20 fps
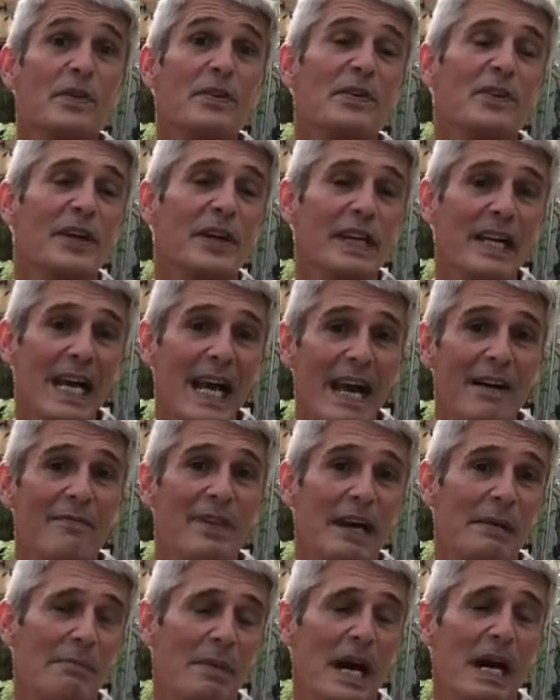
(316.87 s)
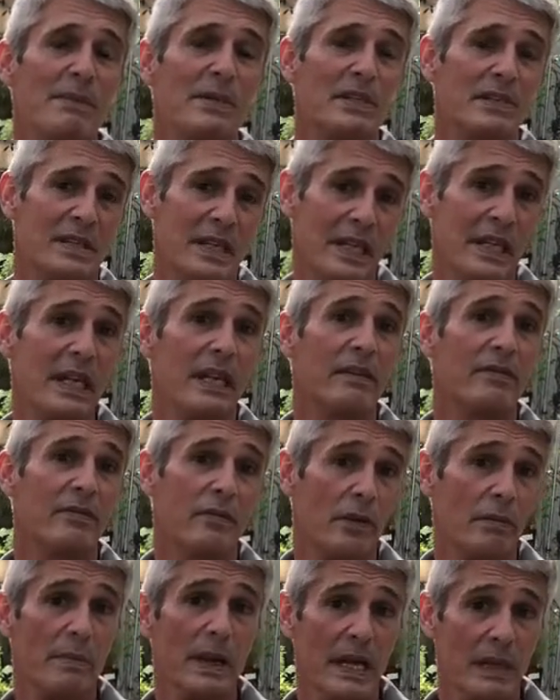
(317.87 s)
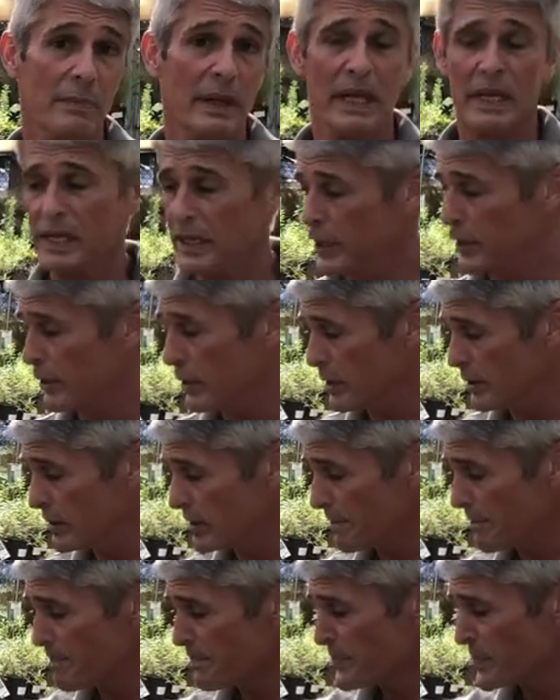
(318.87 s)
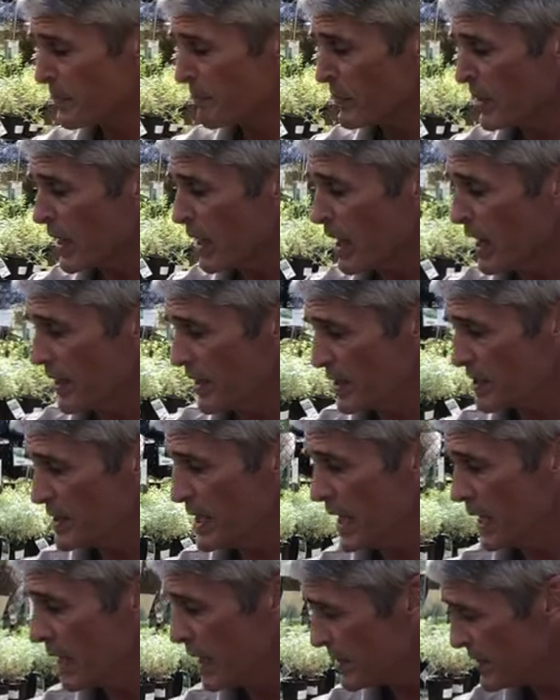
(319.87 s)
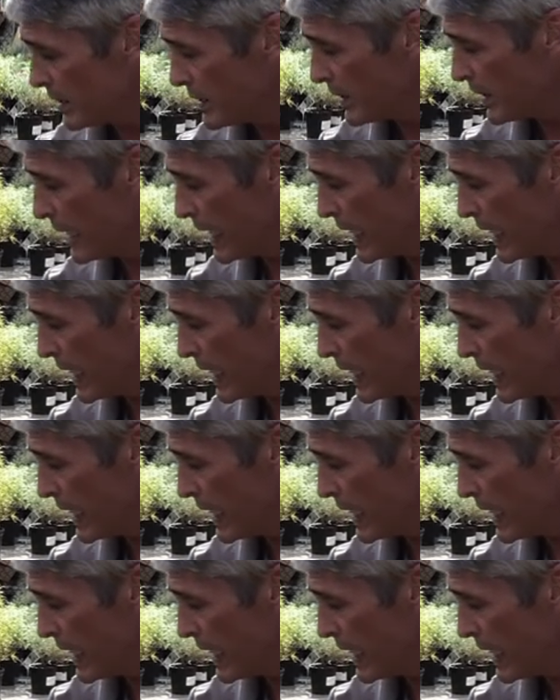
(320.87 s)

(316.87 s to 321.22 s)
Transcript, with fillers: you're gonna have that mama seeding for many, many years. Uh, the skeleton